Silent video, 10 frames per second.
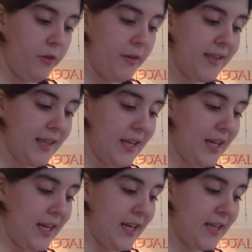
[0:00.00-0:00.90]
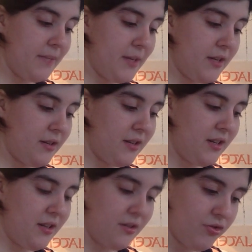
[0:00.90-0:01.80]
Recently he has been
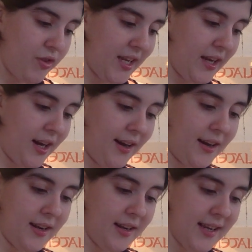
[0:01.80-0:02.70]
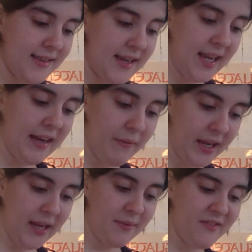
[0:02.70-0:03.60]
drinking hard, and yesterday
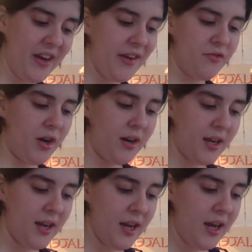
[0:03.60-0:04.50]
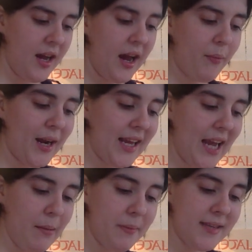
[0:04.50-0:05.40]
evening he was very drunk, and when I
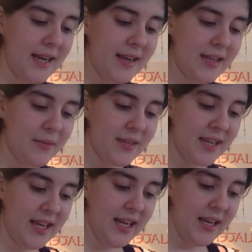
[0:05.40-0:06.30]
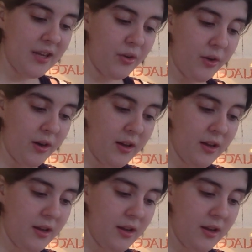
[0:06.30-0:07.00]
came upstairs there was a key in the door.